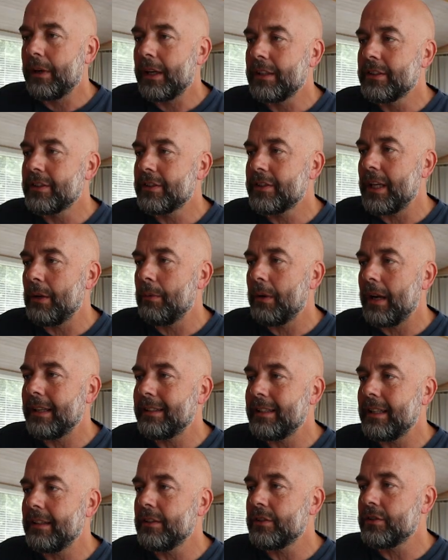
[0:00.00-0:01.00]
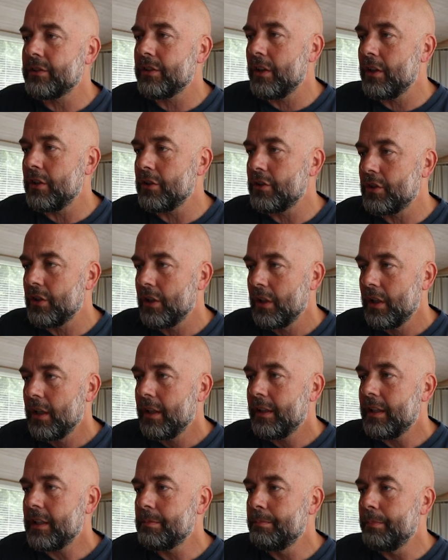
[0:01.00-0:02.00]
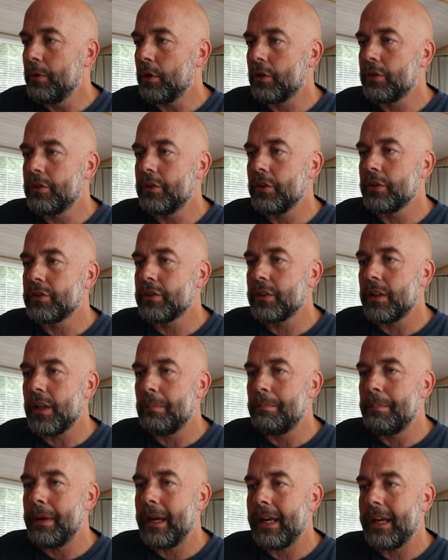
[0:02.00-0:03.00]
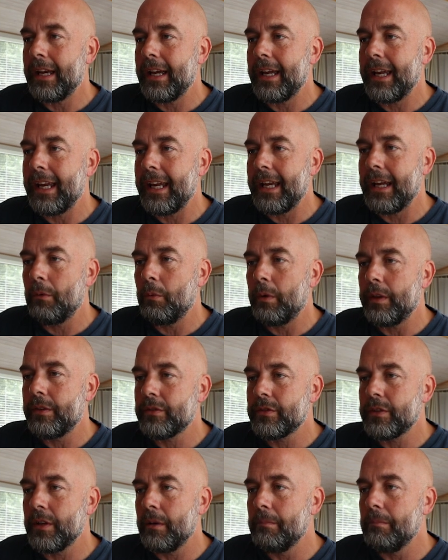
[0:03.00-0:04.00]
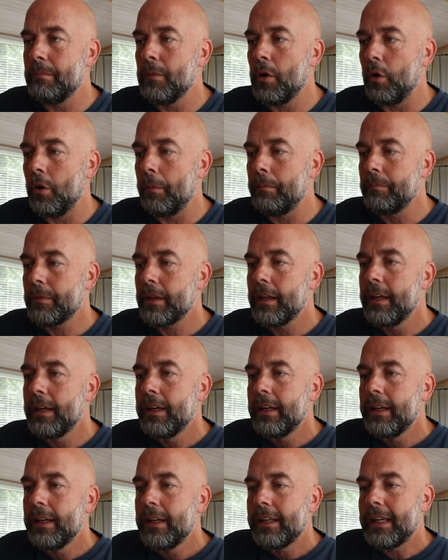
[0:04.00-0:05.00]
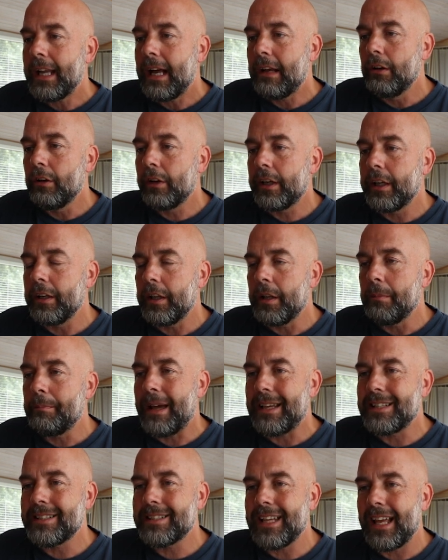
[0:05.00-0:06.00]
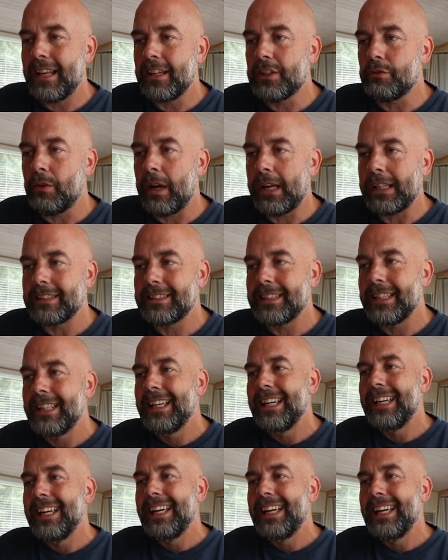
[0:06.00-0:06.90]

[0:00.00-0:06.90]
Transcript: if we can see when I did the search, this book does appear here with some more. Now looking at the bestsellers ranks,